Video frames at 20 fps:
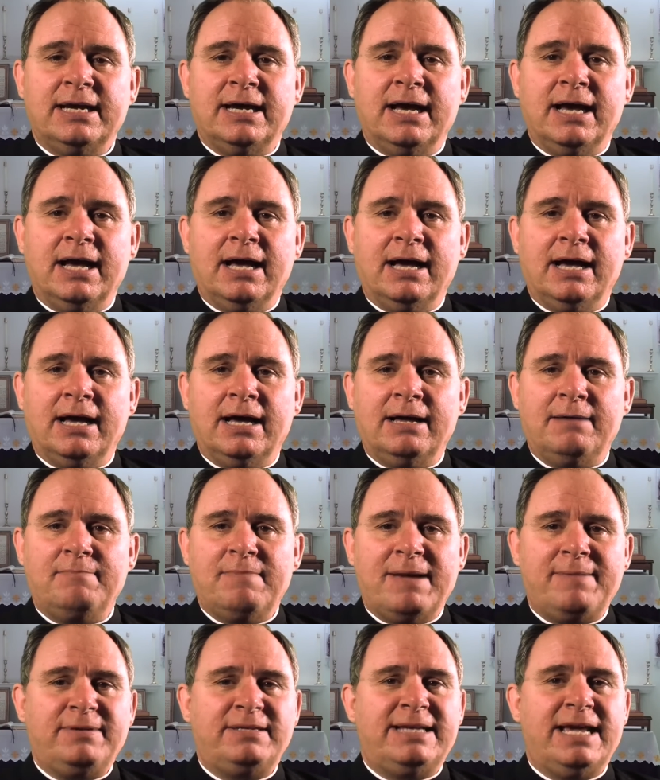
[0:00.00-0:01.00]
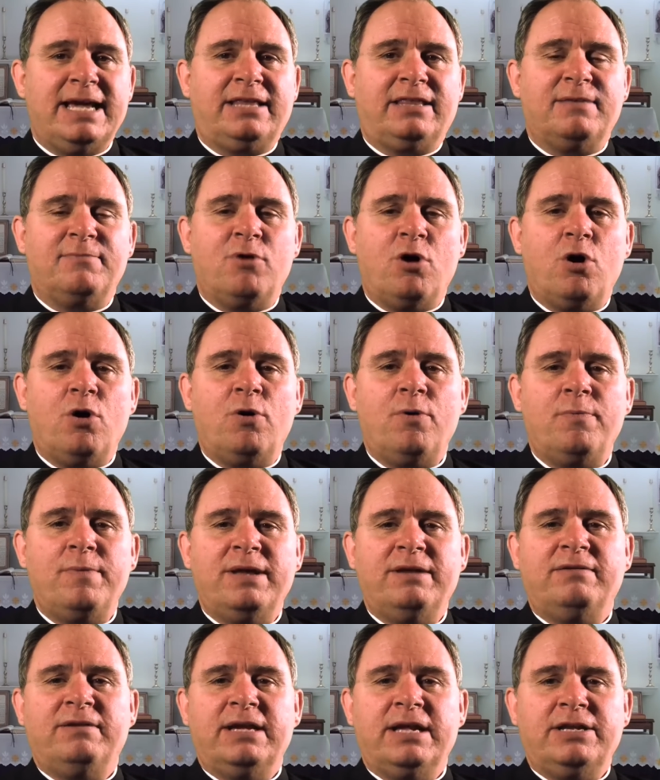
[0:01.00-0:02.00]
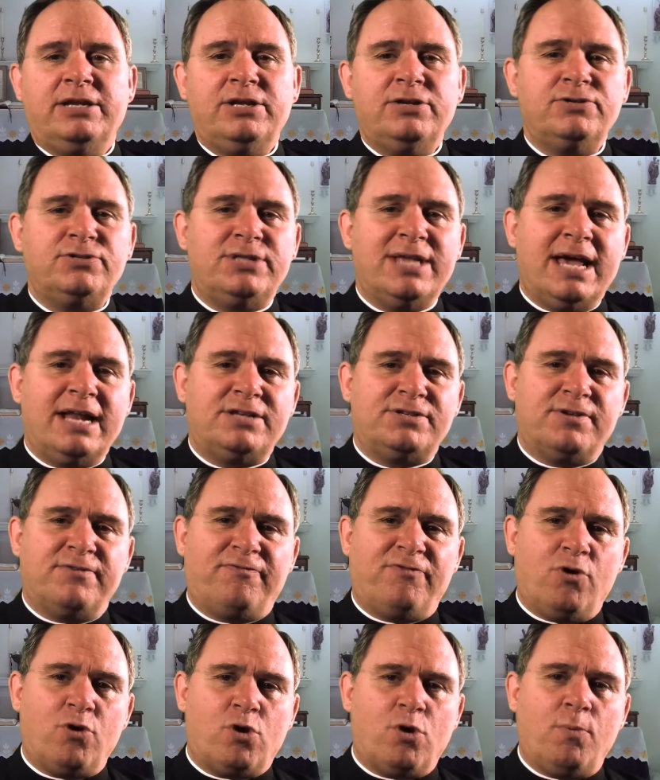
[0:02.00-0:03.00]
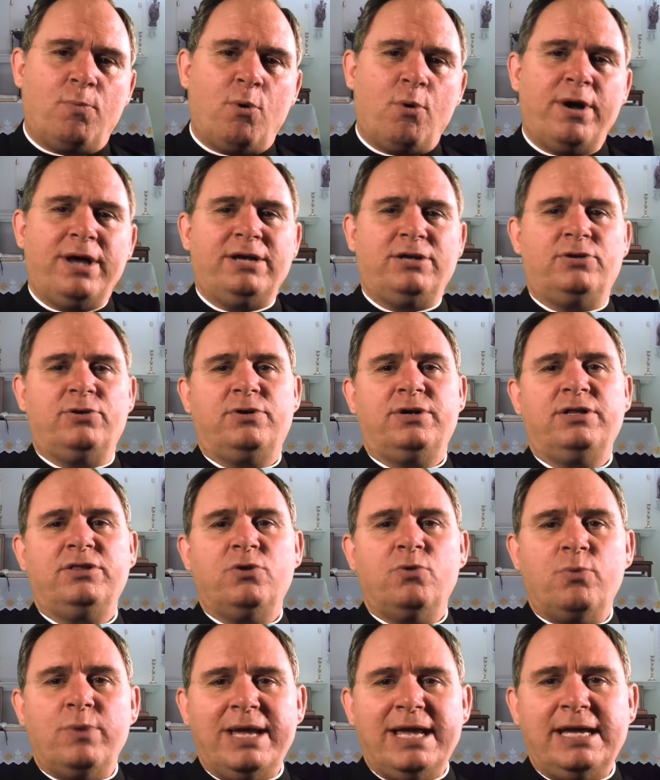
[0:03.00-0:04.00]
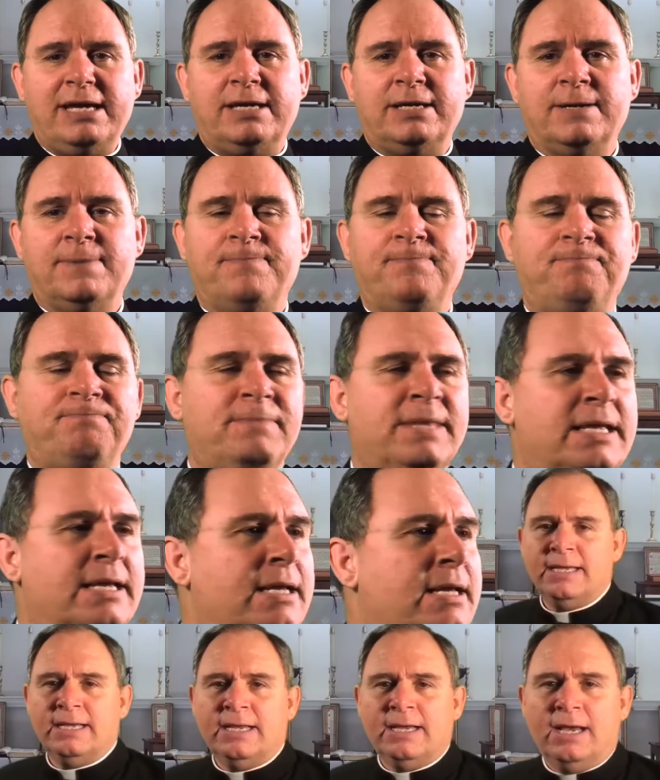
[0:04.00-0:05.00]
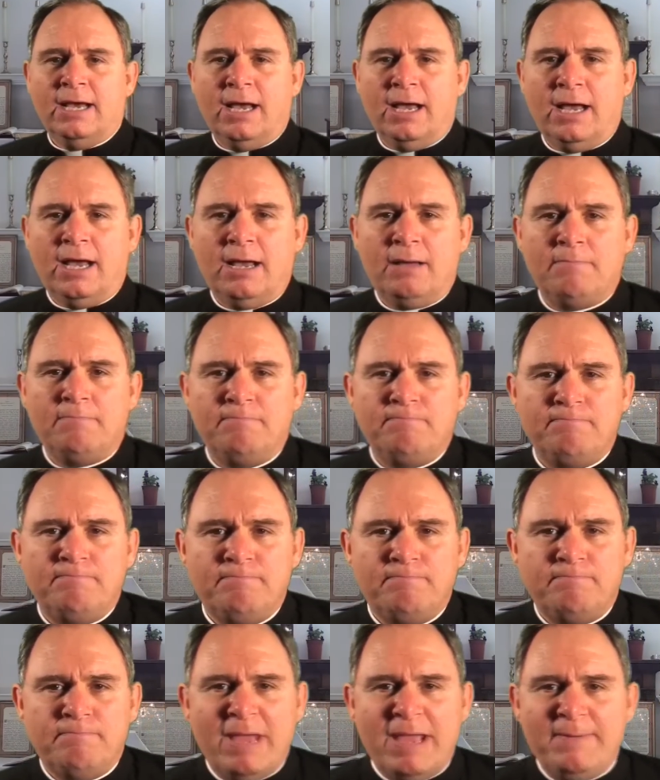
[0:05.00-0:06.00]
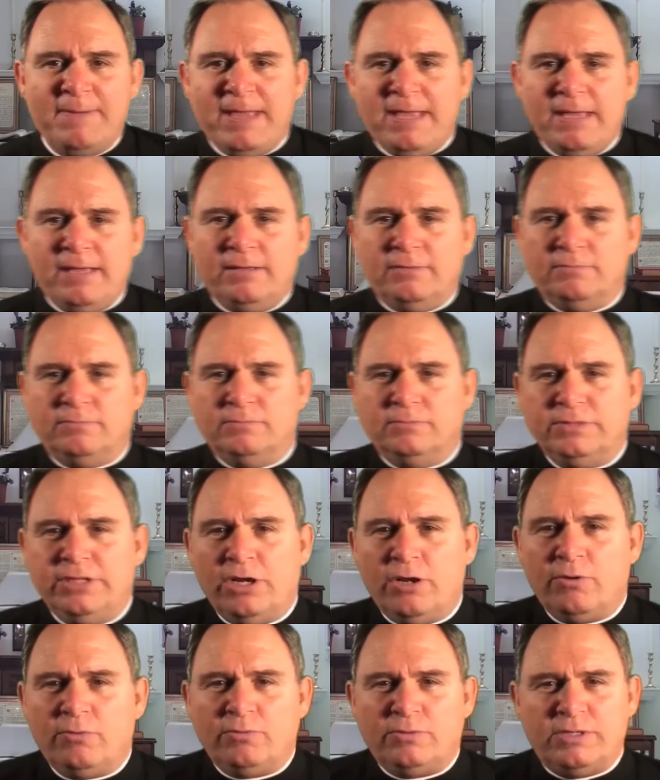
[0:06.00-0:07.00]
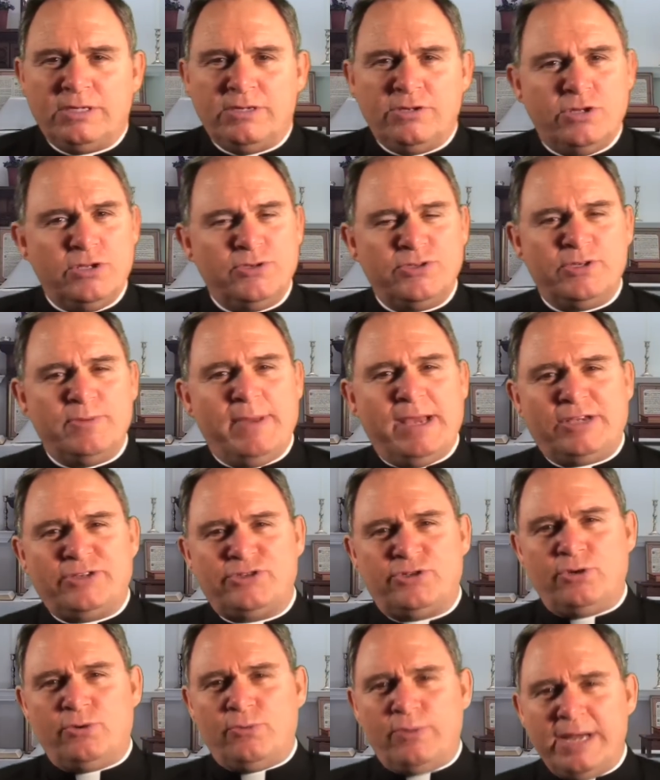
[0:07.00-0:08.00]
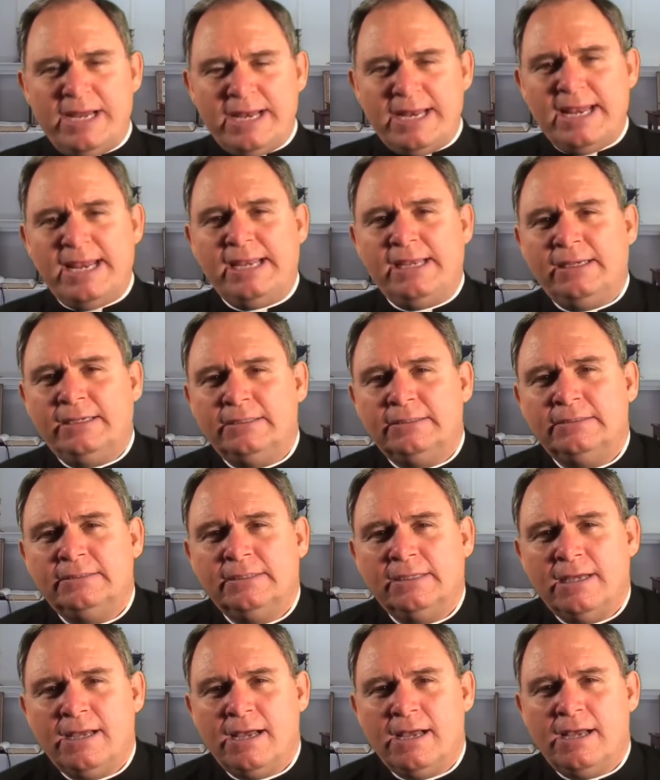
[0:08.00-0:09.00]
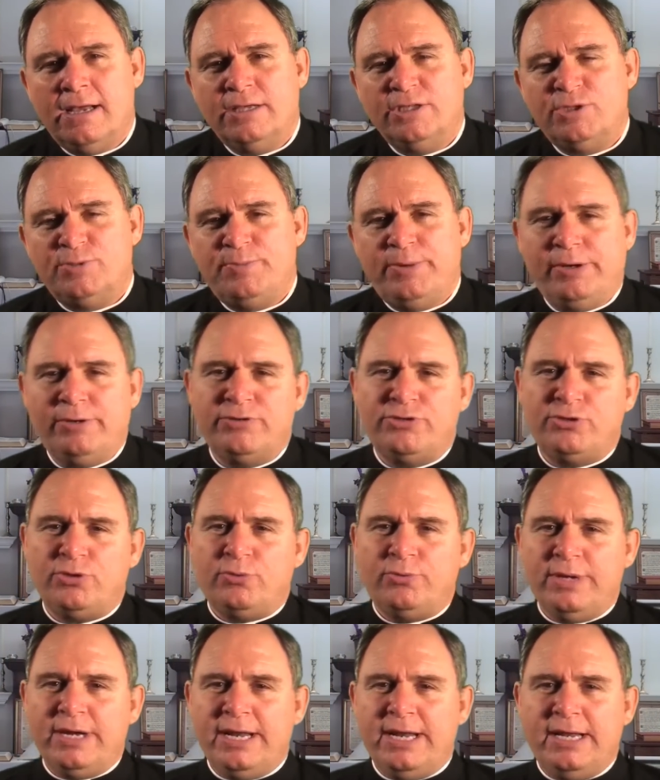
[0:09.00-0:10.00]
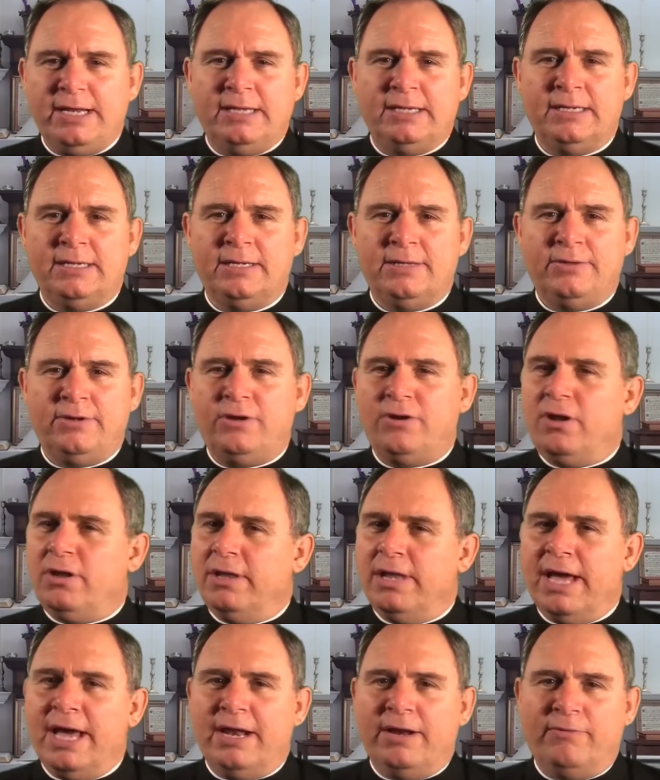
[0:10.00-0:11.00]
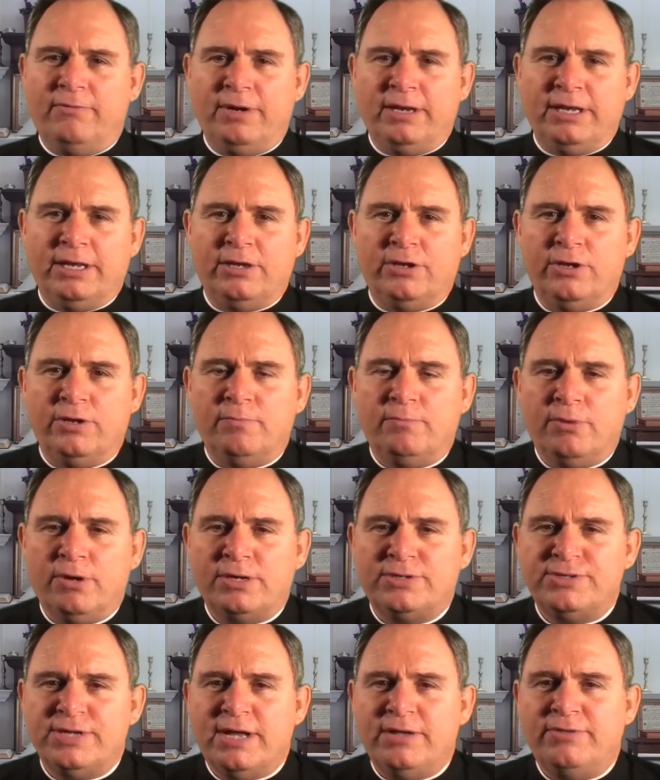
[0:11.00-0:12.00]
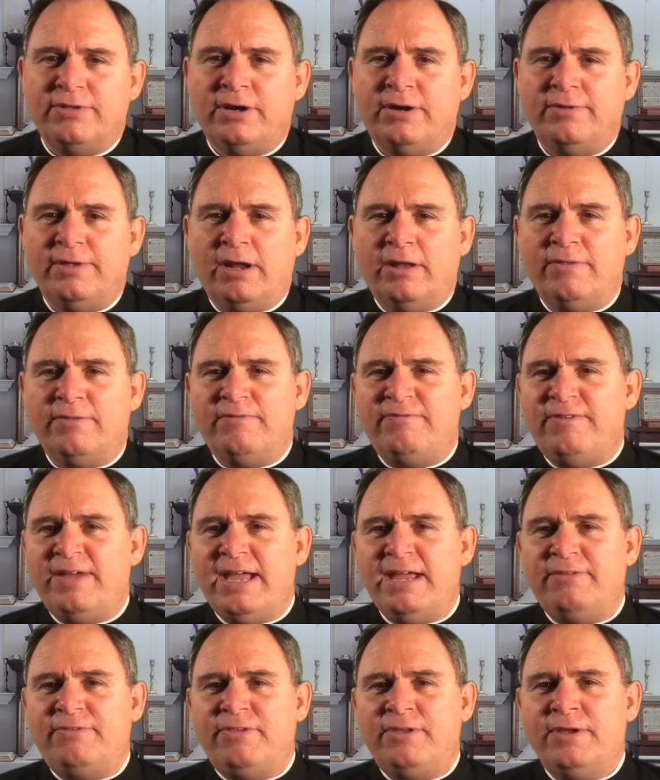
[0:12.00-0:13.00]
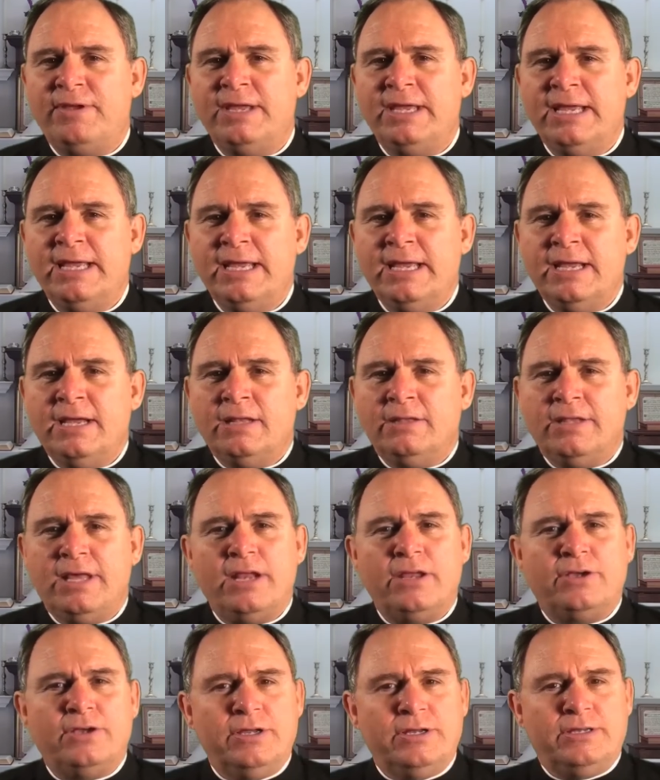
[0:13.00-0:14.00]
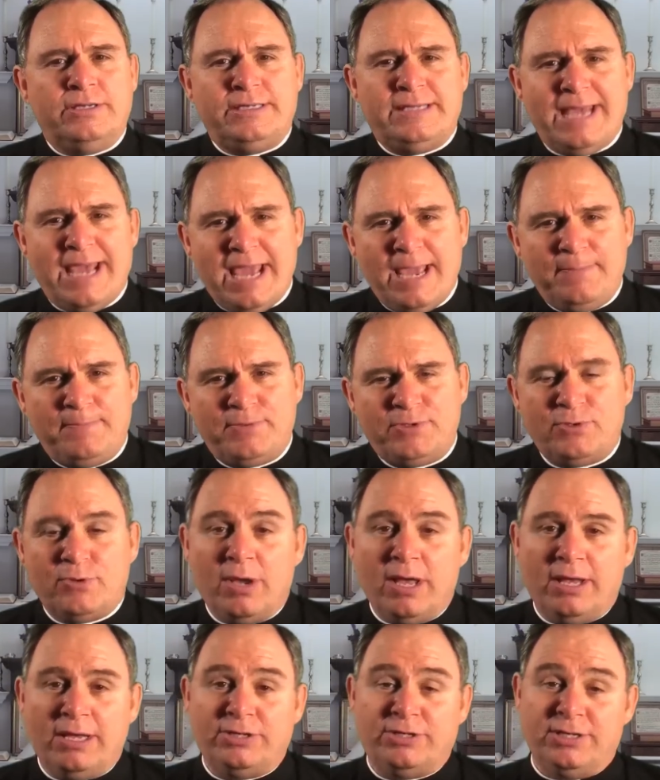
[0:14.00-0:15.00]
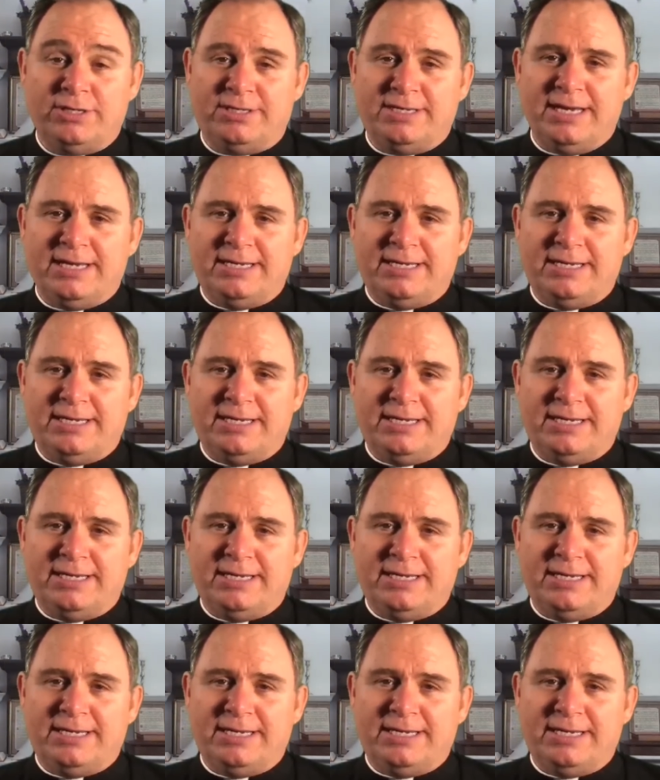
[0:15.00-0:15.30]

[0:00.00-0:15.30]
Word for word: uh, maybe take them home and, and use that as a focal point during the week. Um, maybe, you know, do some extra reading, uh, spiritual reading. There are a lot of really good books out there on the faith. A lot of good tapes. Well, I should